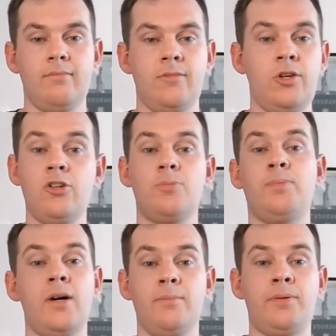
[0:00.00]
huge
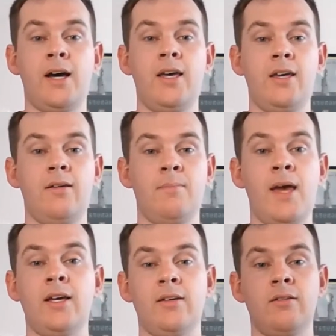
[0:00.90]
play
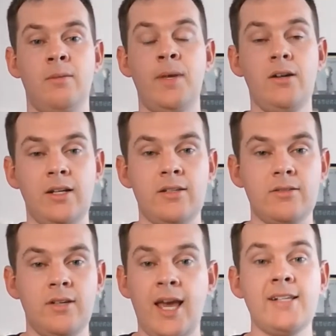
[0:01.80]
making abilities.
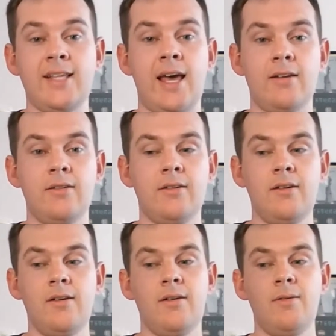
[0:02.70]
He has that.
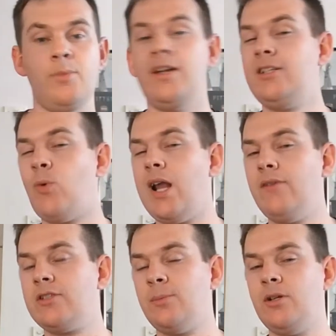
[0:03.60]
But then is he waiting for
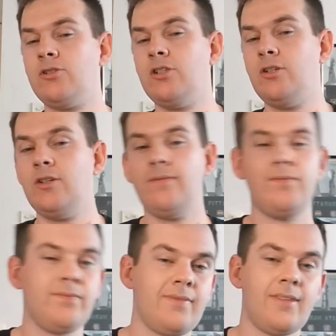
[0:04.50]
someone else to do it?
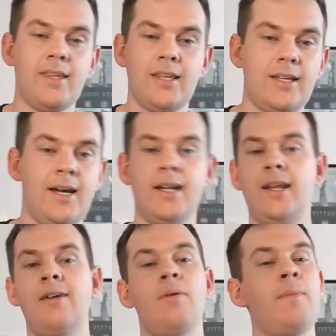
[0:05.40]
I don't
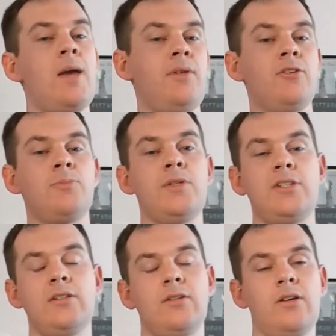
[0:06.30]
know, but maybe he was
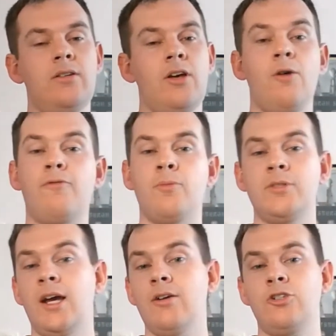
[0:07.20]
missing the help from
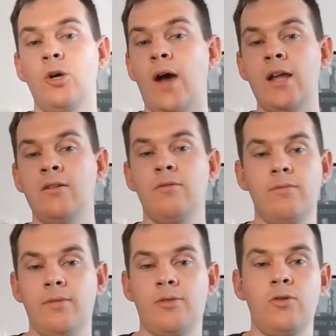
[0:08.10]
Joe Hayden
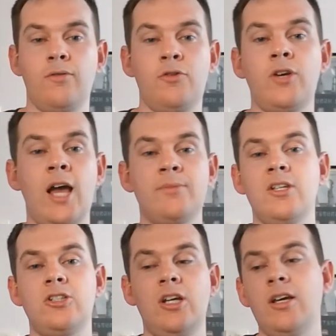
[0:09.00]
for a few games
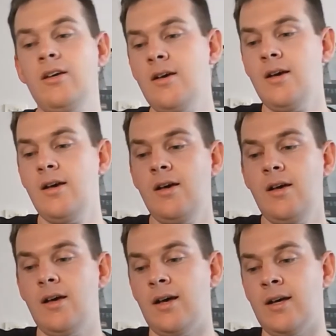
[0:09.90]
this year.
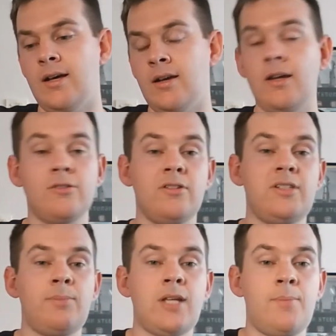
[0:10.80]
Nelson
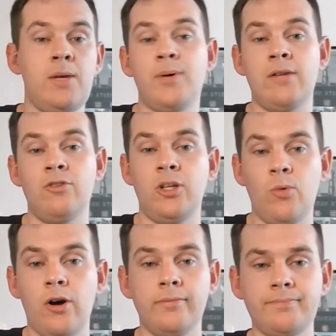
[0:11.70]
stepped up. He played really
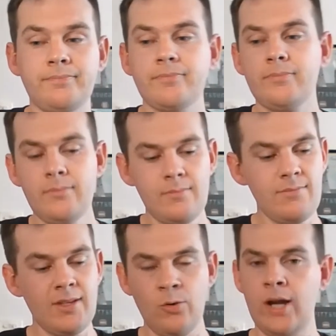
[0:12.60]
well.
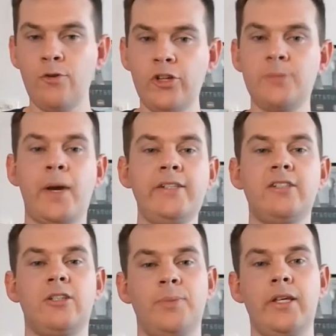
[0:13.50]
We have all these pieces
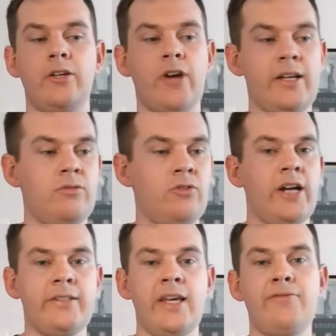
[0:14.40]
to be a great
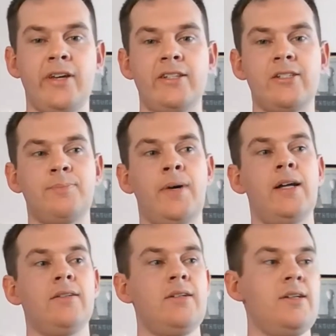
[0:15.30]
defense, but
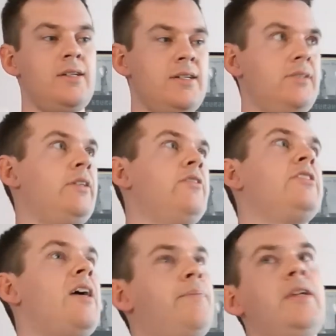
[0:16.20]
there is
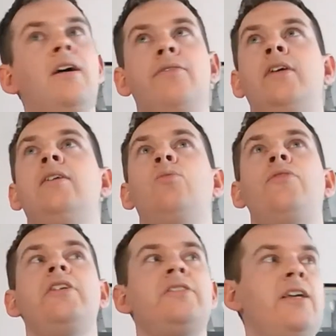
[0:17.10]
something I think with
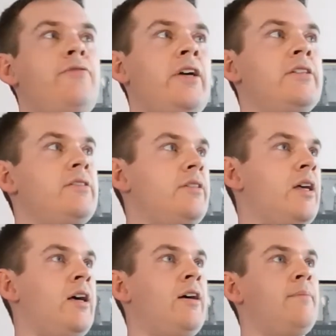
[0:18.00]
this defense,
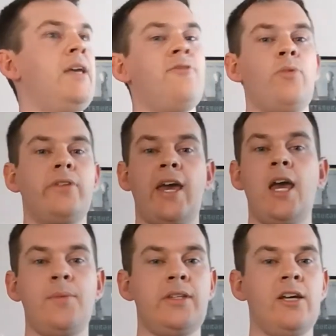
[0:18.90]
even with
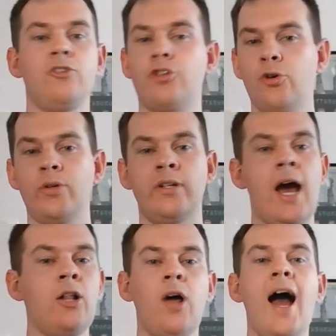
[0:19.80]
Cam in there and Tuitt and
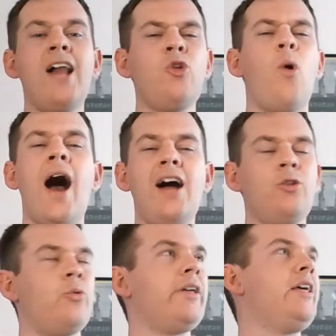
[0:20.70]

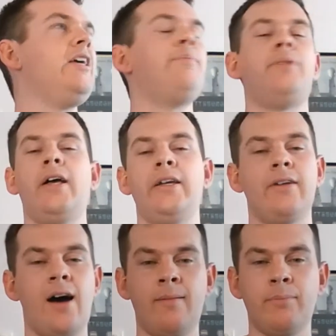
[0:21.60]
Alu, he played
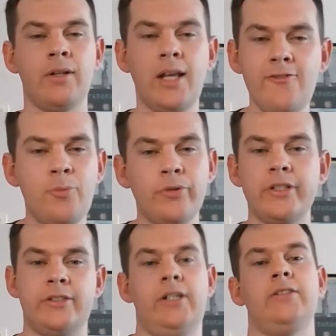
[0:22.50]
unbelievable
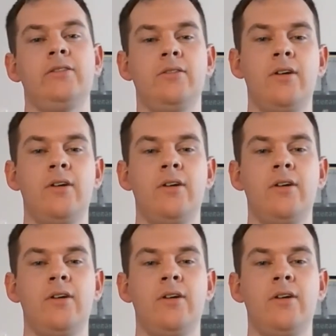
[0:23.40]
this season,